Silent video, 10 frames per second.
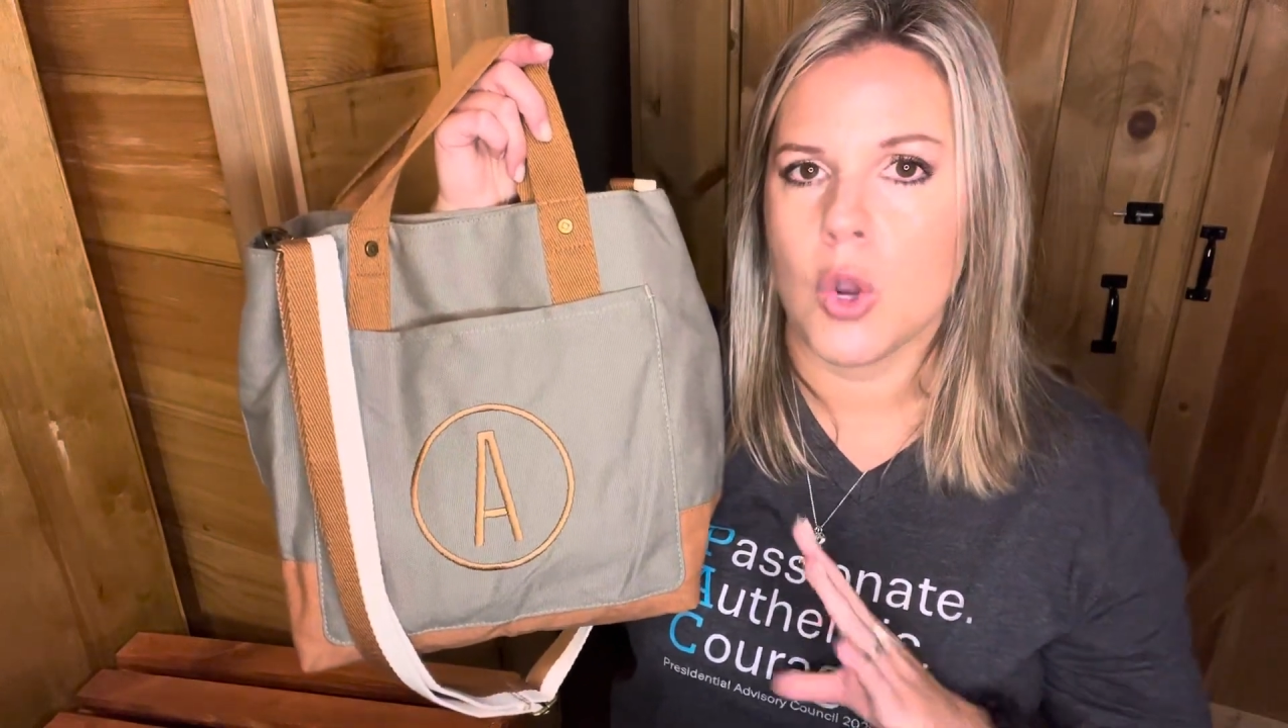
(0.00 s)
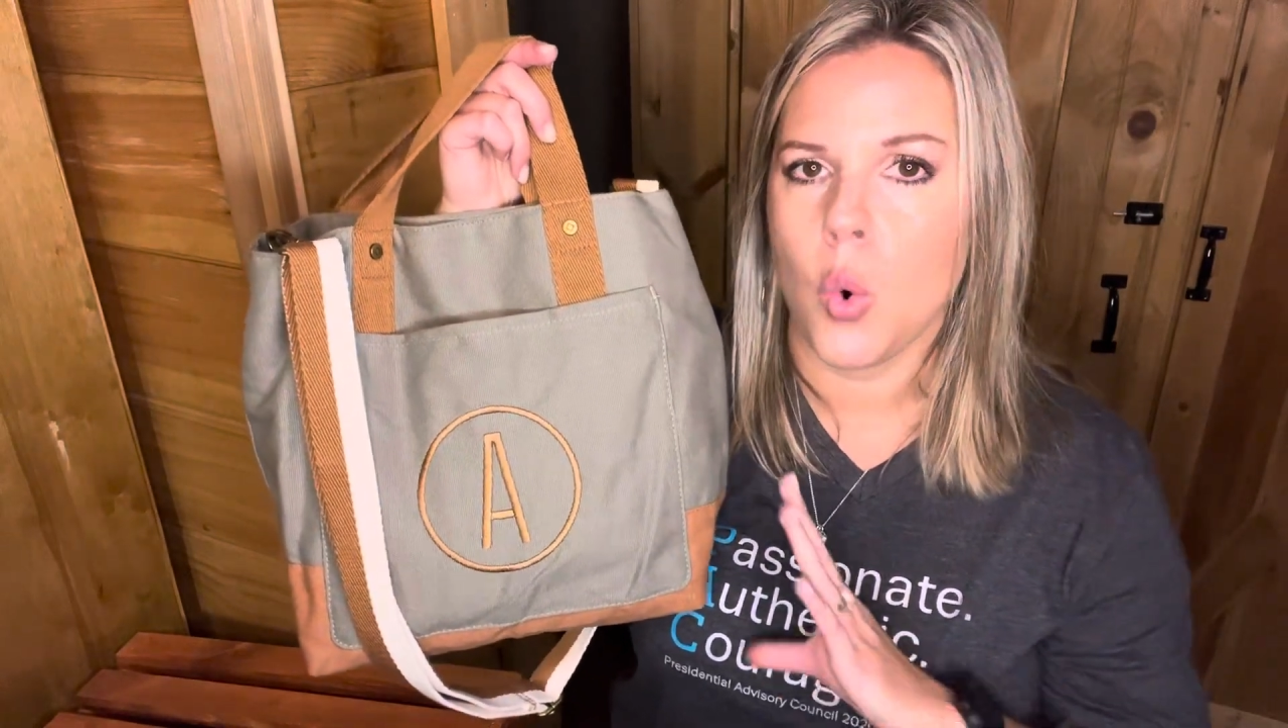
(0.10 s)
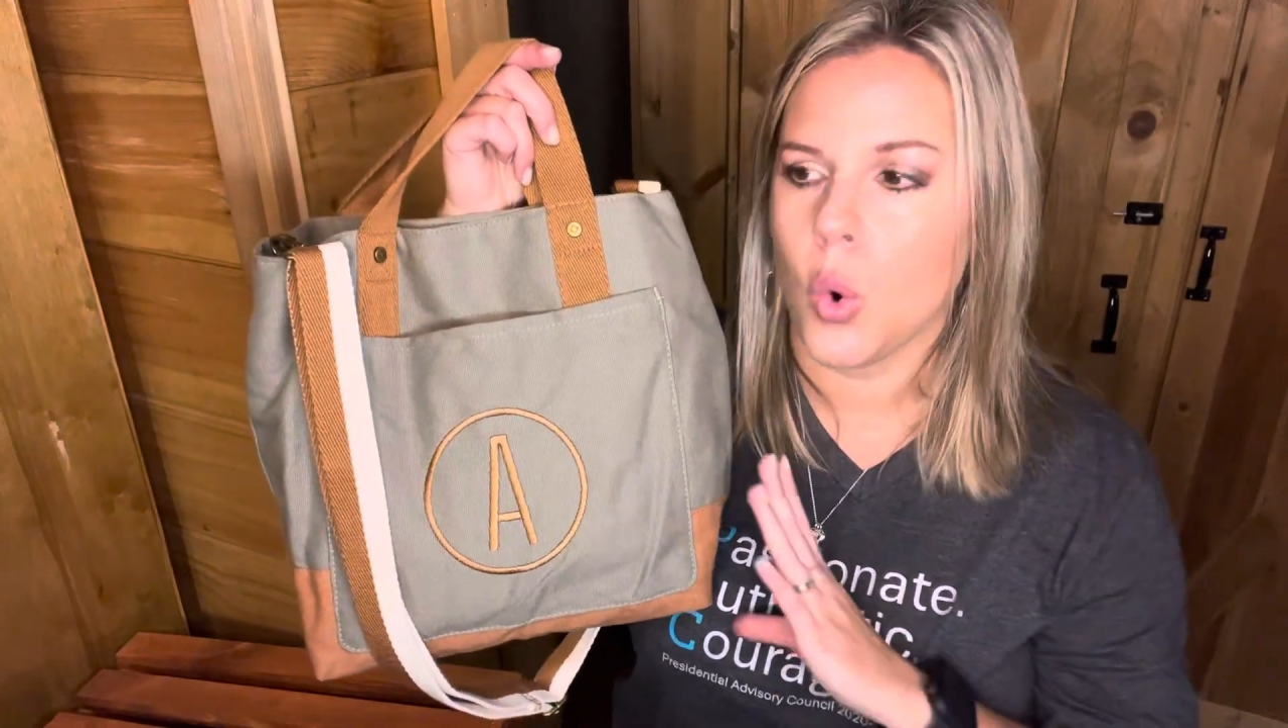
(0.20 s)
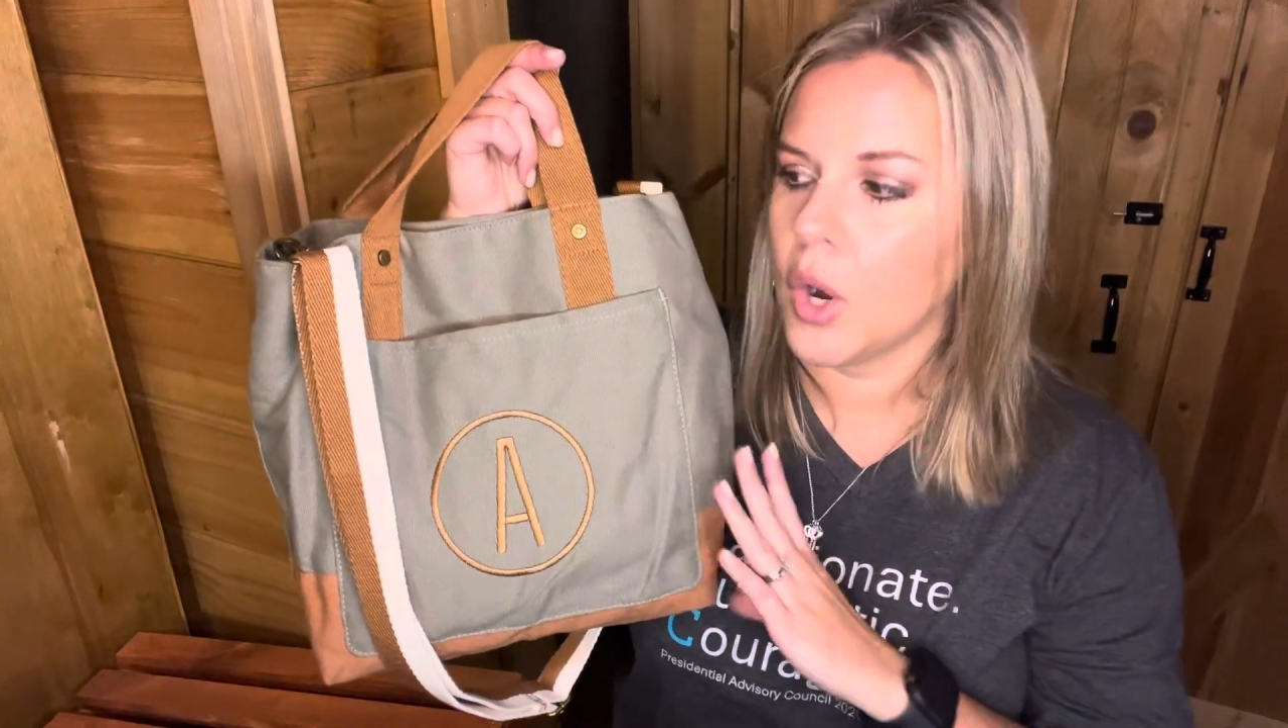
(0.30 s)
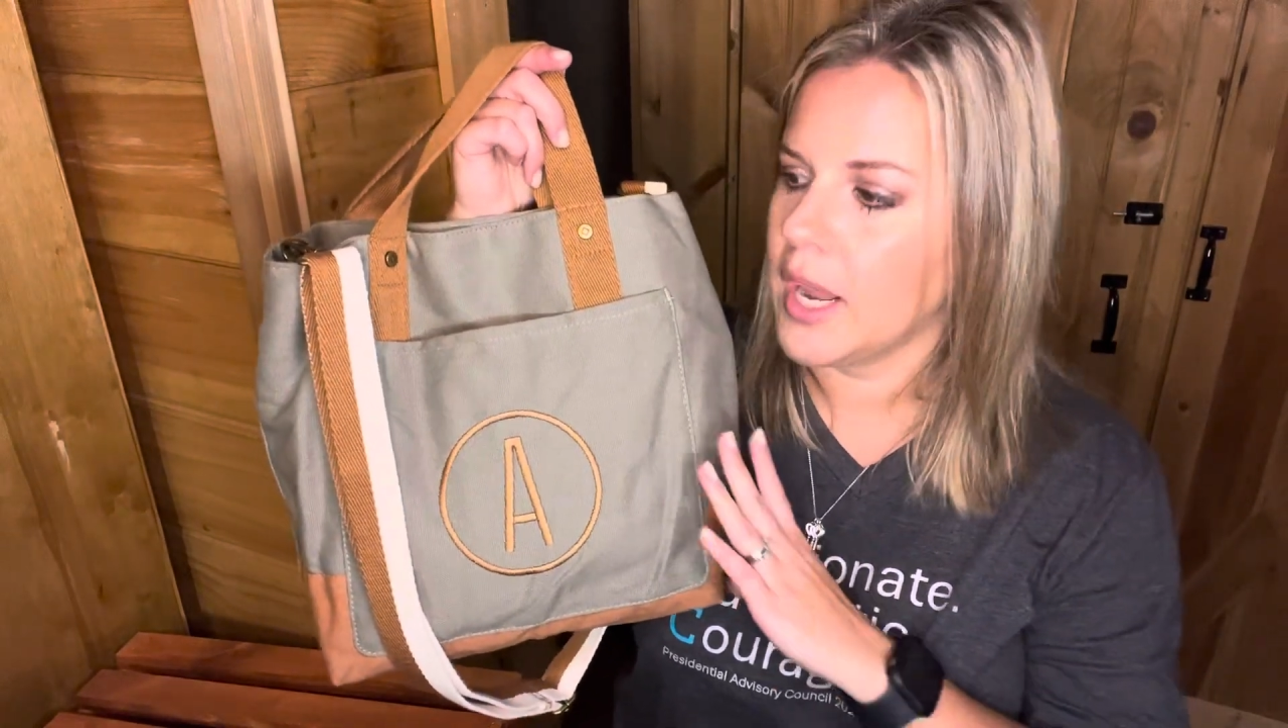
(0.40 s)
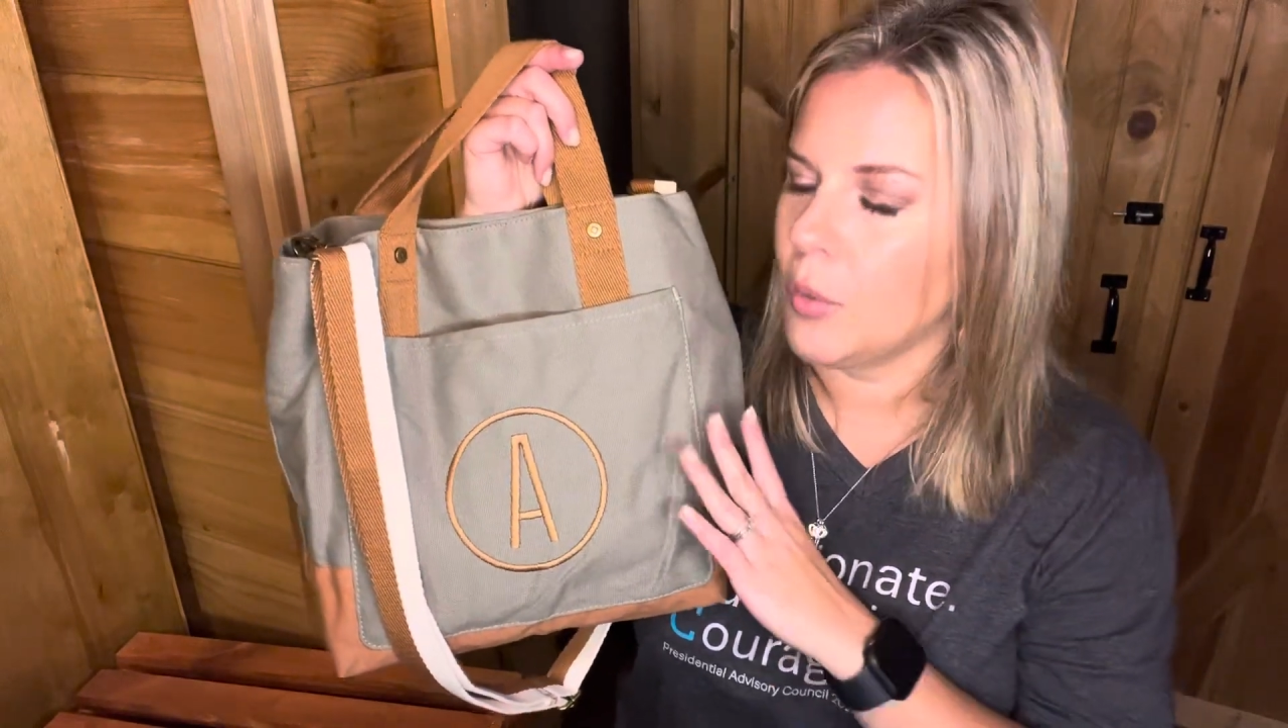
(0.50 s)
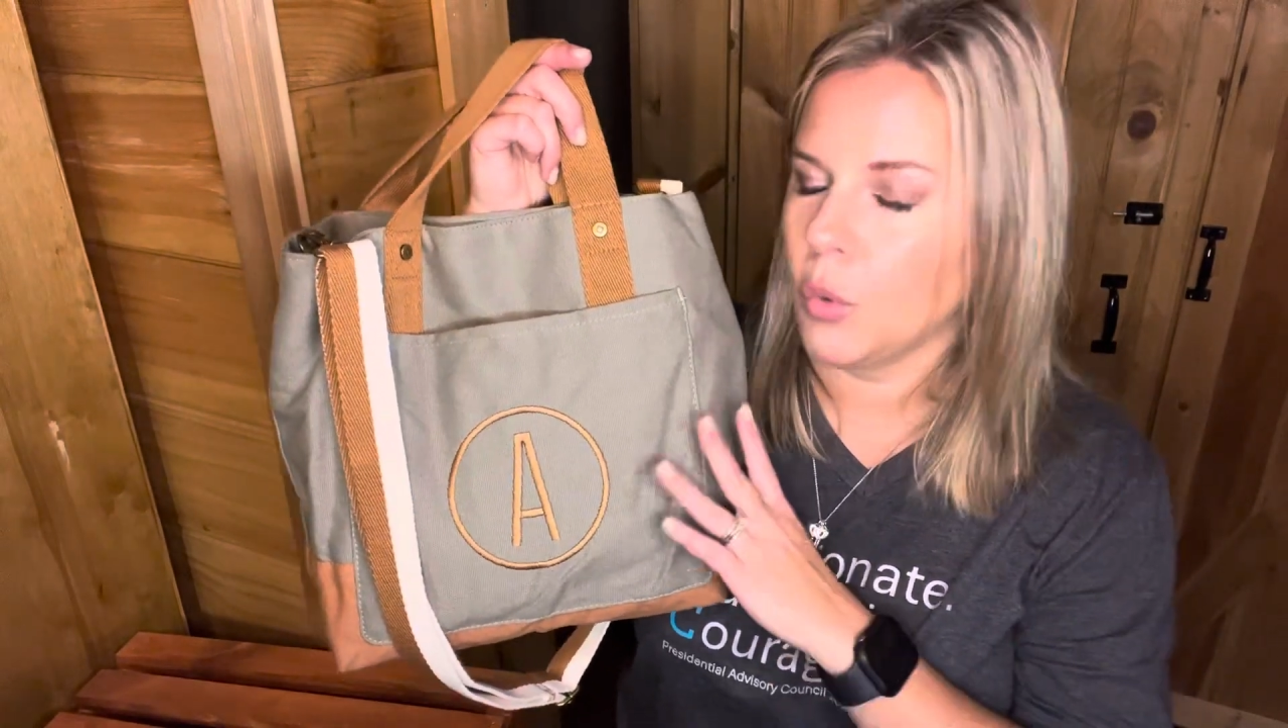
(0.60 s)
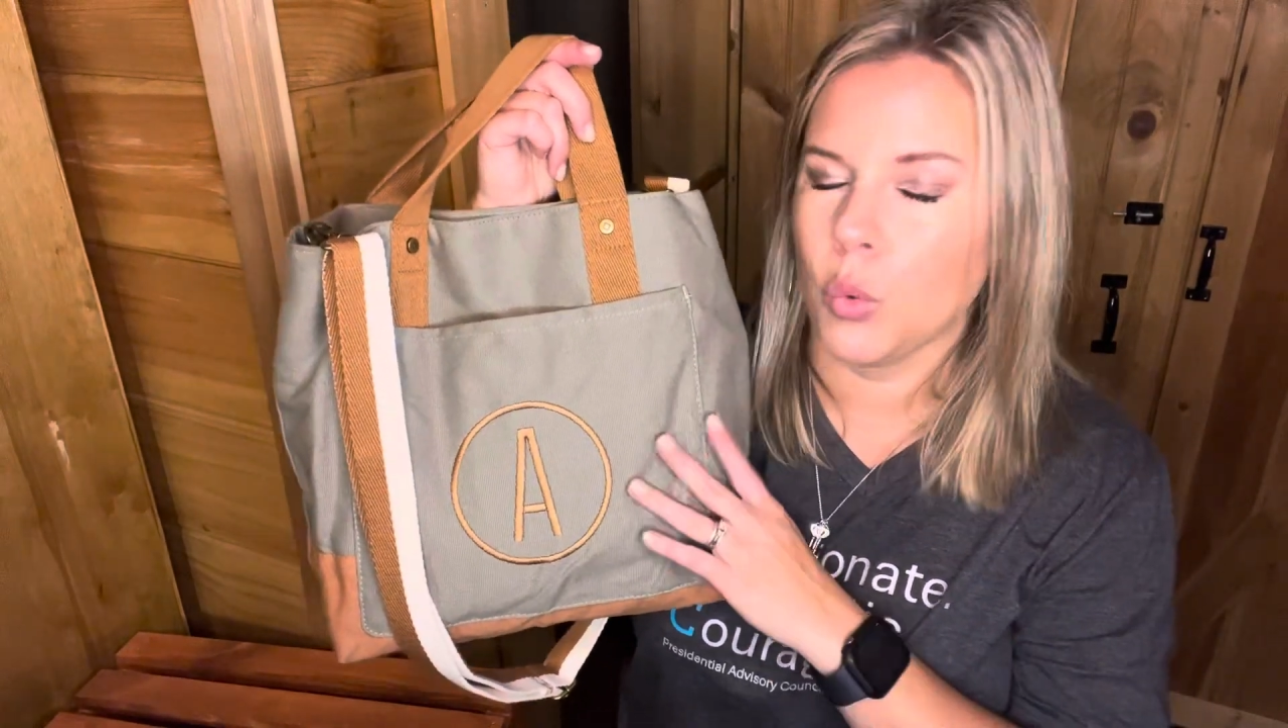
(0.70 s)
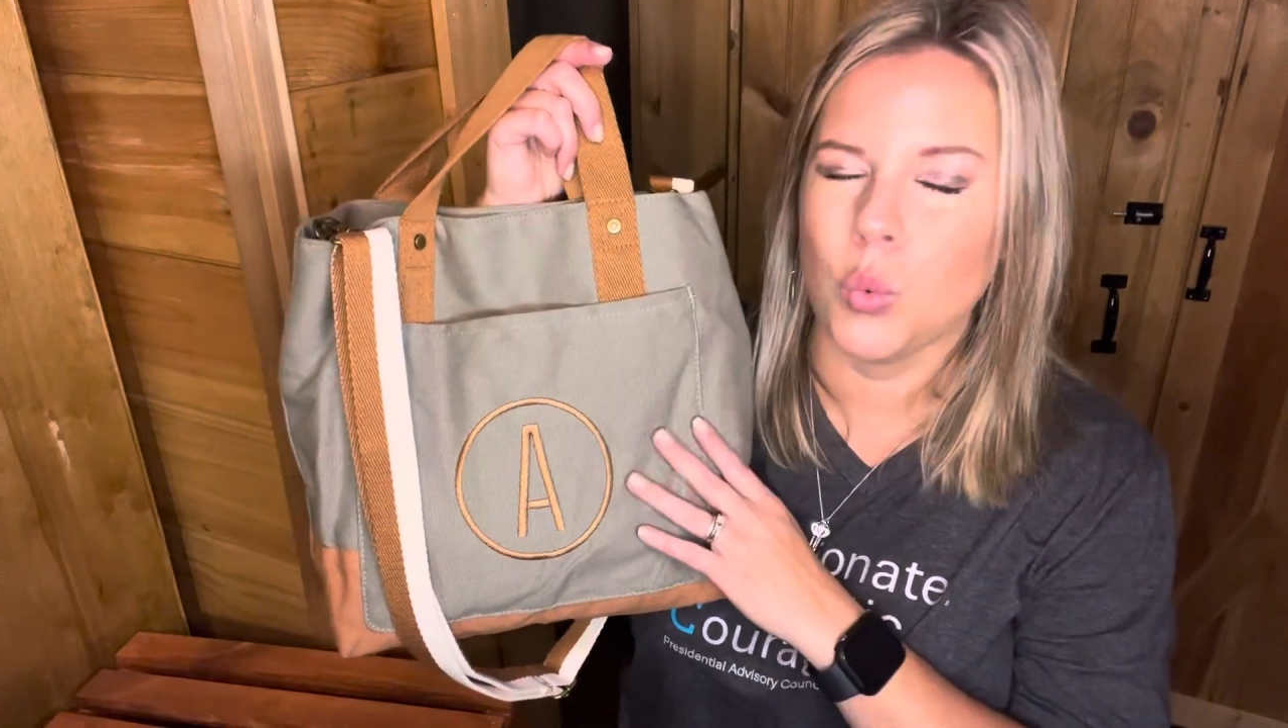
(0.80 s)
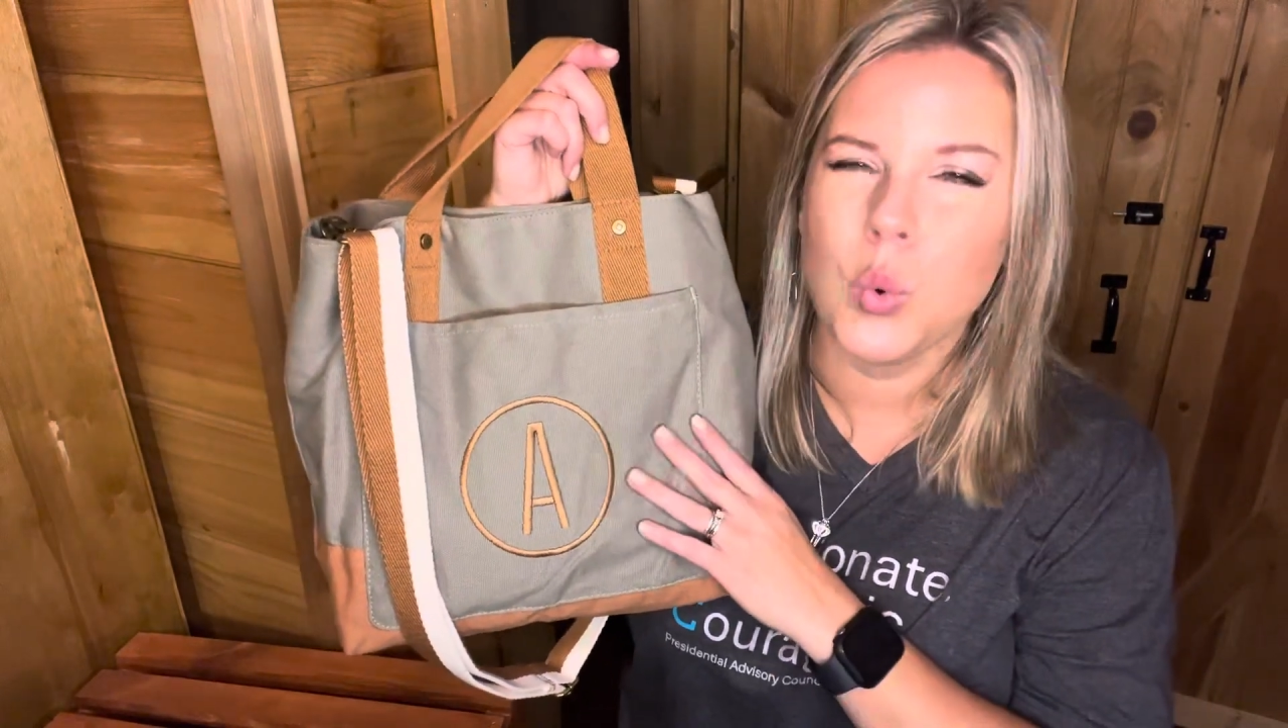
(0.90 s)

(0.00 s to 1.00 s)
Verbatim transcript: or it will